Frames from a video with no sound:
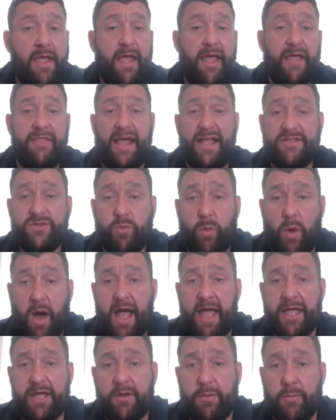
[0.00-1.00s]
And that's
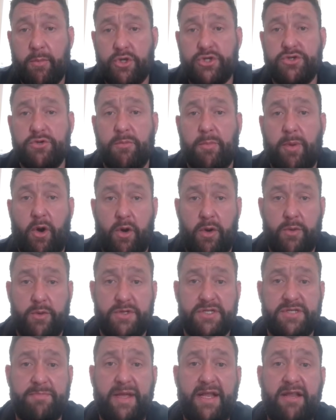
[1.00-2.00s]
why commercial
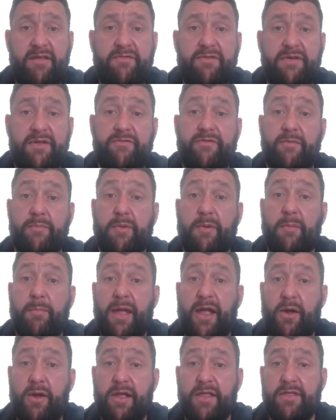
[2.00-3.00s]
borrowers benefit from
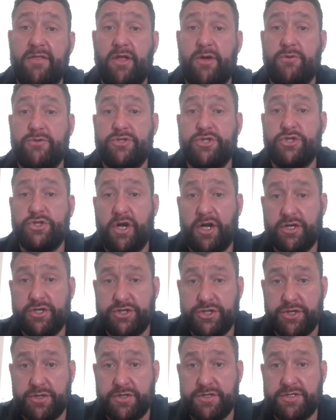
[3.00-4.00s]
comparing loan
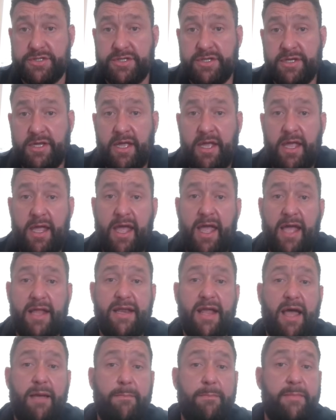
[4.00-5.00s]
structures
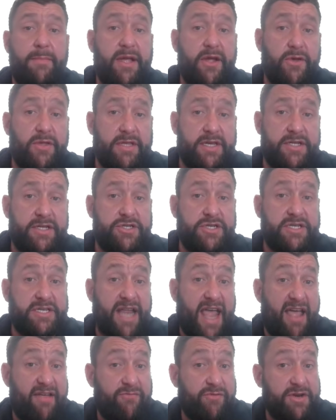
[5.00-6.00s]
and not merely
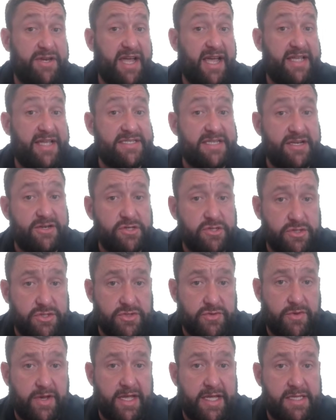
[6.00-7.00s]
just advertised
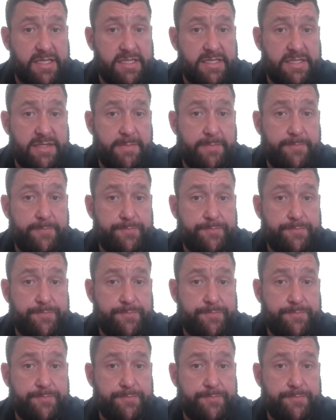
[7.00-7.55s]
interest rates.